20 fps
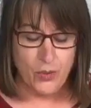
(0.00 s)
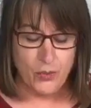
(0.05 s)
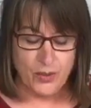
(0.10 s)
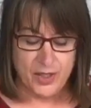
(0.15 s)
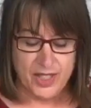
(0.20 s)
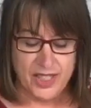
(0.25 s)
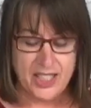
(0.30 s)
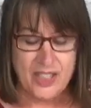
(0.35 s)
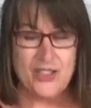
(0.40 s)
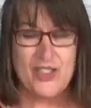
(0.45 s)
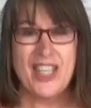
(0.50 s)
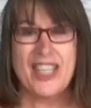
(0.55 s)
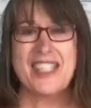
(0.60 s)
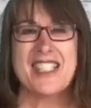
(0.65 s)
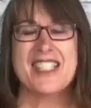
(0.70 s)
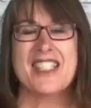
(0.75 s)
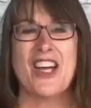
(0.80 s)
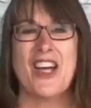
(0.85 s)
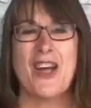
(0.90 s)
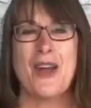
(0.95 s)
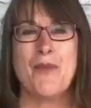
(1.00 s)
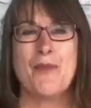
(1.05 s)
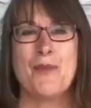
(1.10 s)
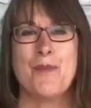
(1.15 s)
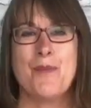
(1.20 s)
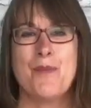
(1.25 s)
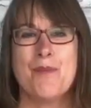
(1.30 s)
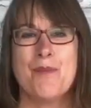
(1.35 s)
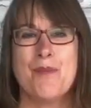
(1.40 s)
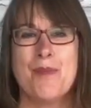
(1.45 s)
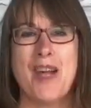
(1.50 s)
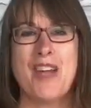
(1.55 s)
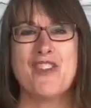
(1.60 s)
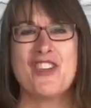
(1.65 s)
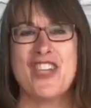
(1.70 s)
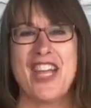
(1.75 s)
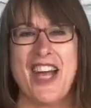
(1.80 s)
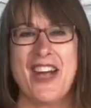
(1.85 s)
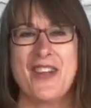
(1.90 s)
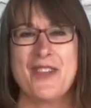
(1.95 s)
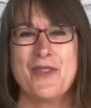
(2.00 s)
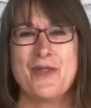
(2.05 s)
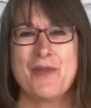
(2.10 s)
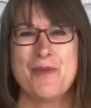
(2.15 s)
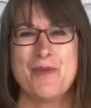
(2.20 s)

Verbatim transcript: We'll see you next time. Bye for now.